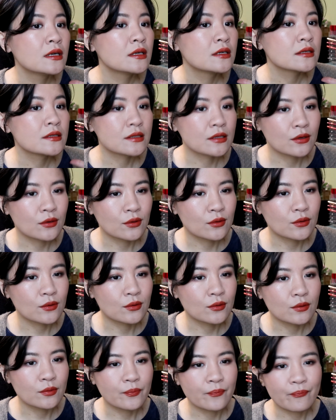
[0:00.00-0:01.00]

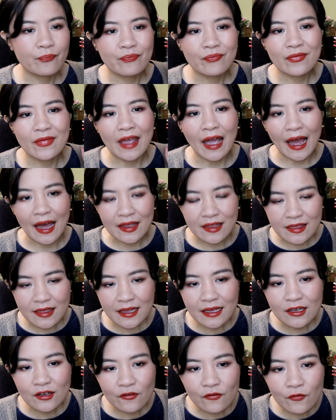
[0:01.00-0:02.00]
So I
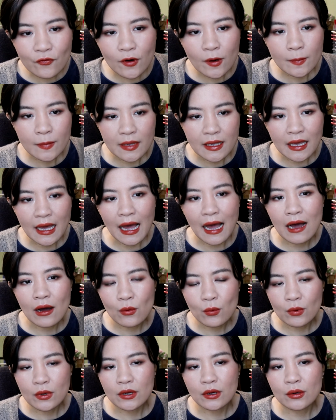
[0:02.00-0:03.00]
think for me, I
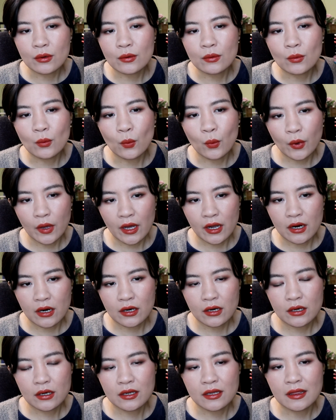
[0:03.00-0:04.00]
will
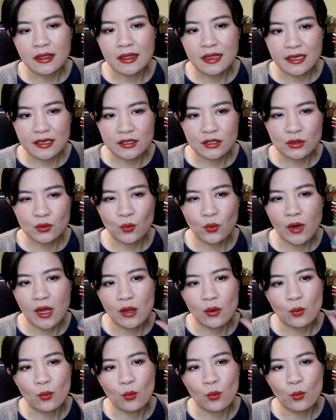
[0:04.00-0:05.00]
wear this
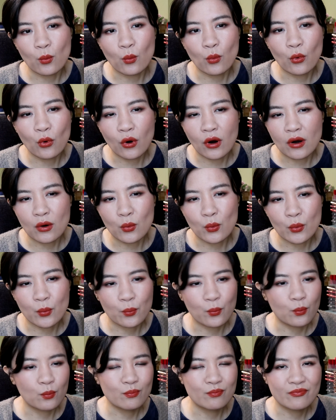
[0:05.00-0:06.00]
one more
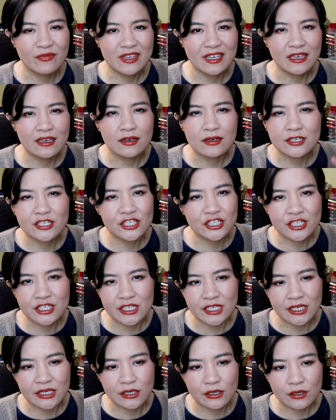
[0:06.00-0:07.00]
in a
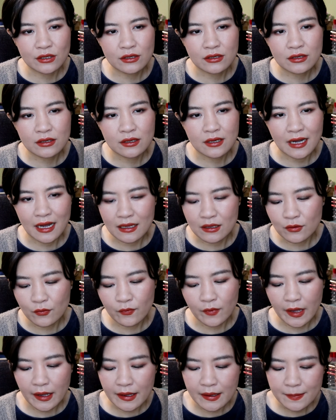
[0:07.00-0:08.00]
sheer kind of
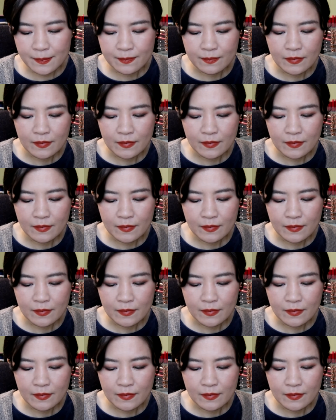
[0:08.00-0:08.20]
way.